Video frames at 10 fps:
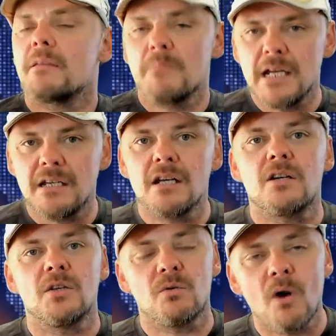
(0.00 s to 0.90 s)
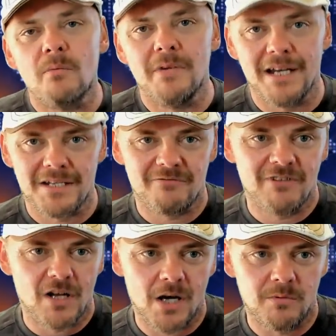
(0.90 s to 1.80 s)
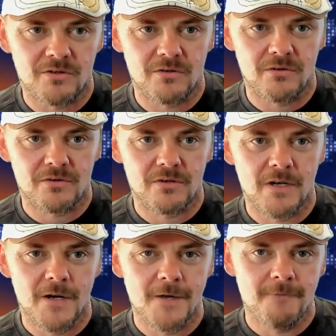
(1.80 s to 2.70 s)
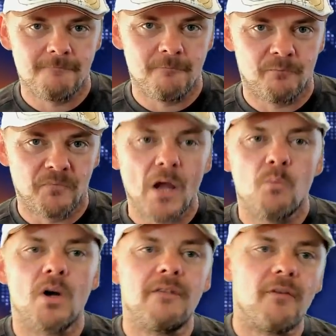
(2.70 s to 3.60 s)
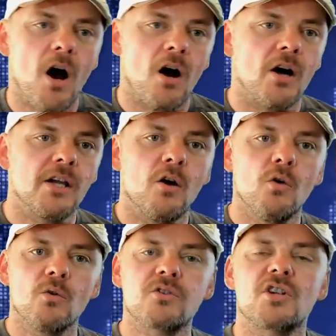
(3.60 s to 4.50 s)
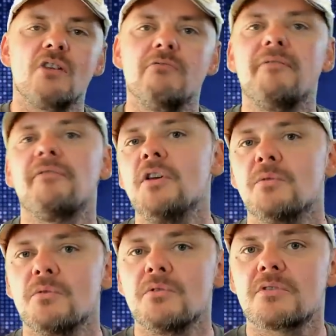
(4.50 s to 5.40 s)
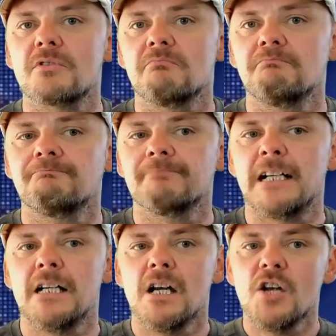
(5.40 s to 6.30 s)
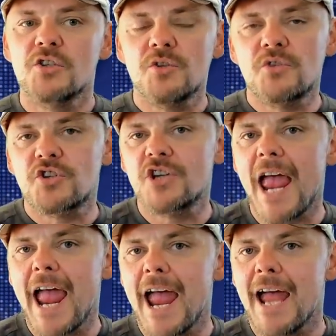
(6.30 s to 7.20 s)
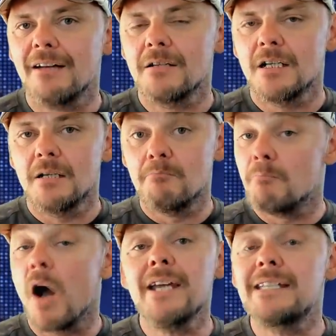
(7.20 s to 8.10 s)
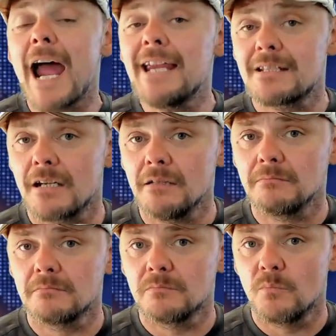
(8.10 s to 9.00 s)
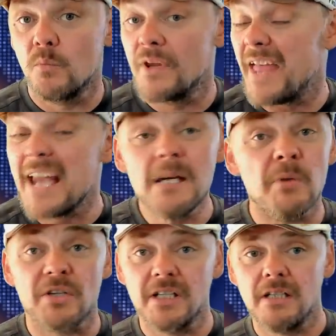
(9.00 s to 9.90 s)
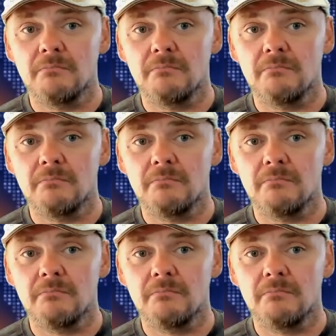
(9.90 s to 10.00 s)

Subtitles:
media could quote me as a reliable source. What if I also refused to share my data with anybody,